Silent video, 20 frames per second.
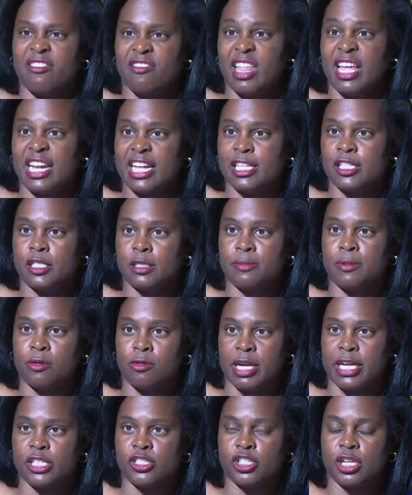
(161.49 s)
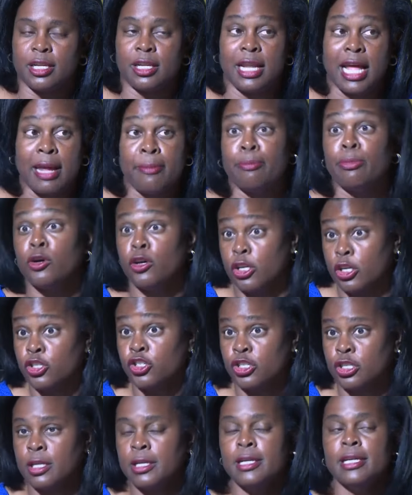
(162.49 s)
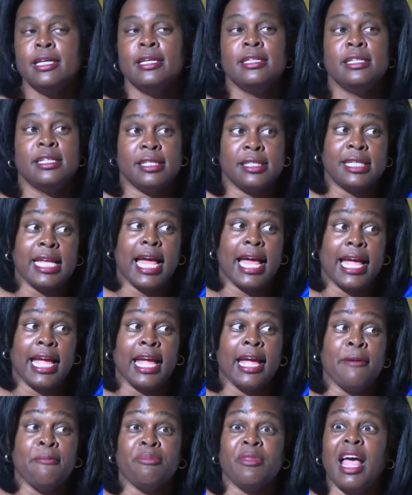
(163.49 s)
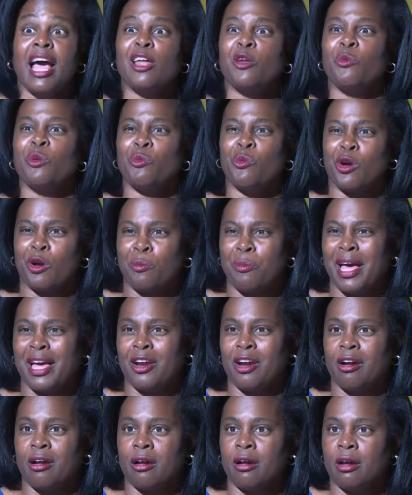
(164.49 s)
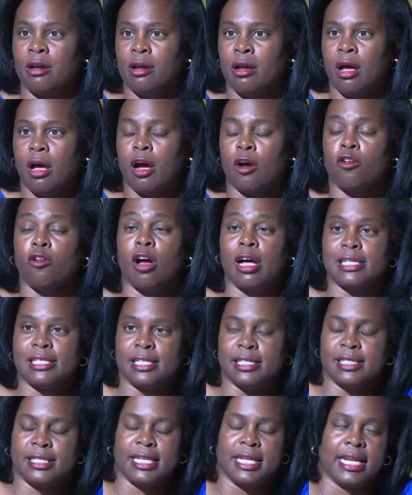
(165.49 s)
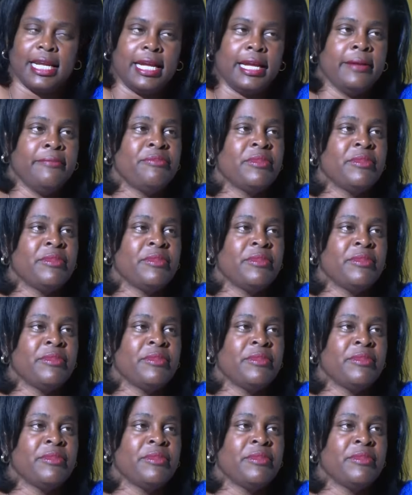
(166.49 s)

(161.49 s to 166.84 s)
of that inspiration and push to say, how do we work better across the city?